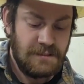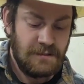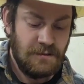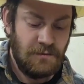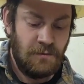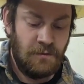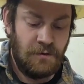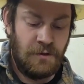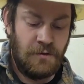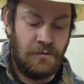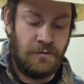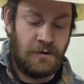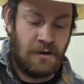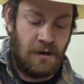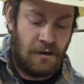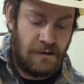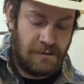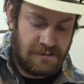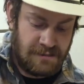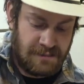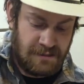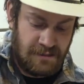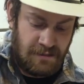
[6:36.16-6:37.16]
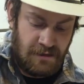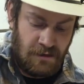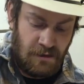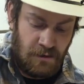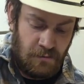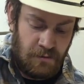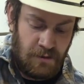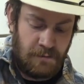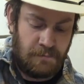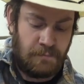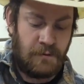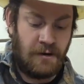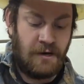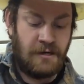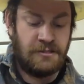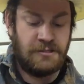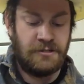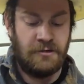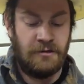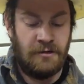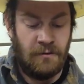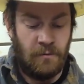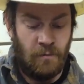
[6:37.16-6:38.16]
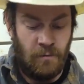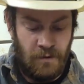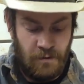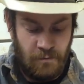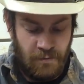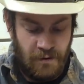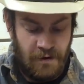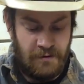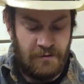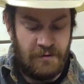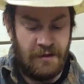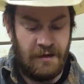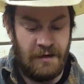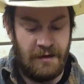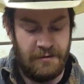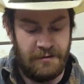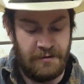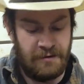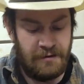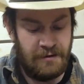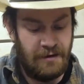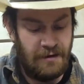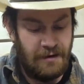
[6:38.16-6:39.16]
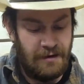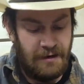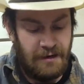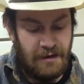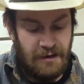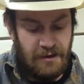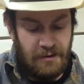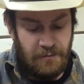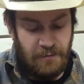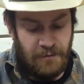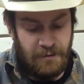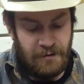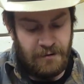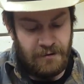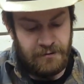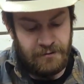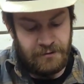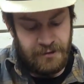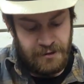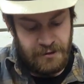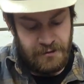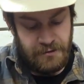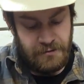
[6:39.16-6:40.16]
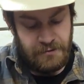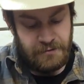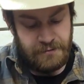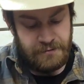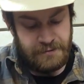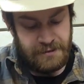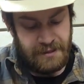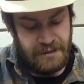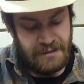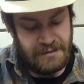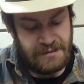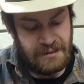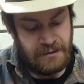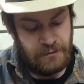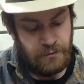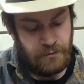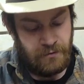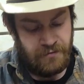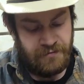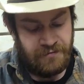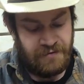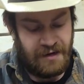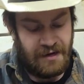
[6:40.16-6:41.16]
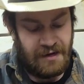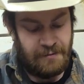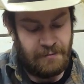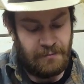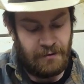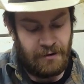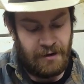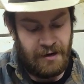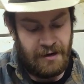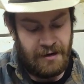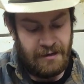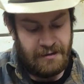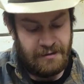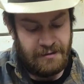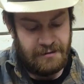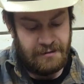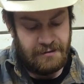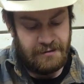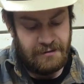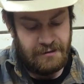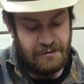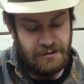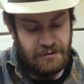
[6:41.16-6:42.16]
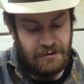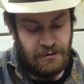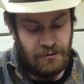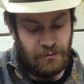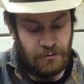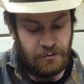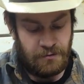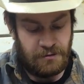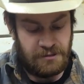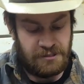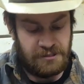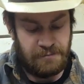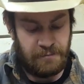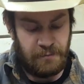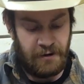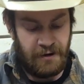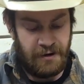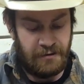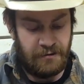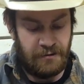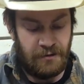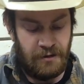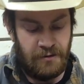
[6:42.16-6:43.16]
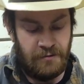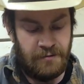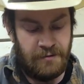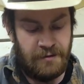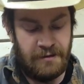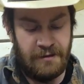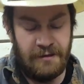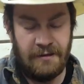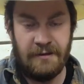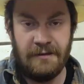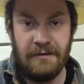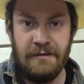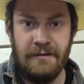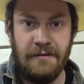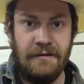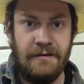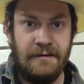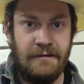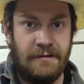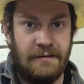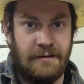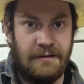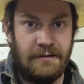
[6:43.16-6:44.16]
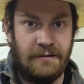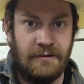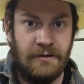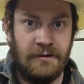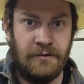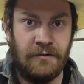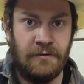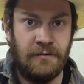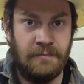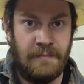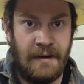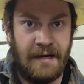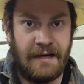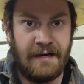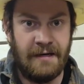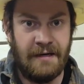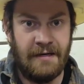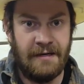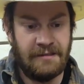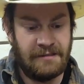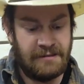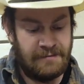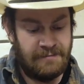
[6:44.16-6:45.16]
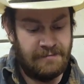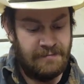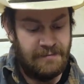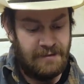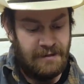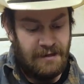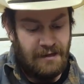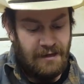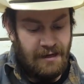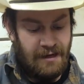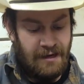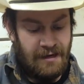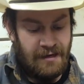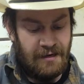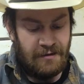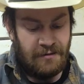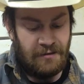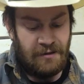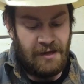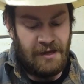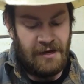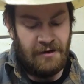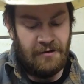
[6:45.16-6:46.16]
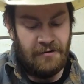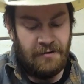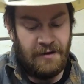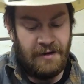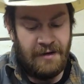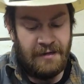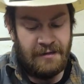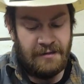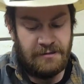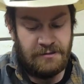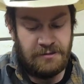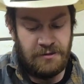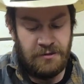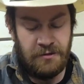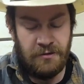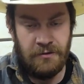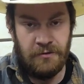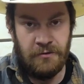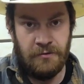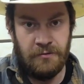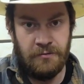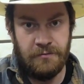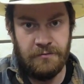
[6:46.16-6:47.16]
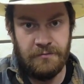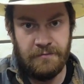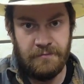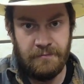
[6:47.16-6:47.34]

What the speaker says: Well, you constantly holding pressure on it one way or the other, what it'll do is it will vibrate your spring-loaded little mechanism and allow it to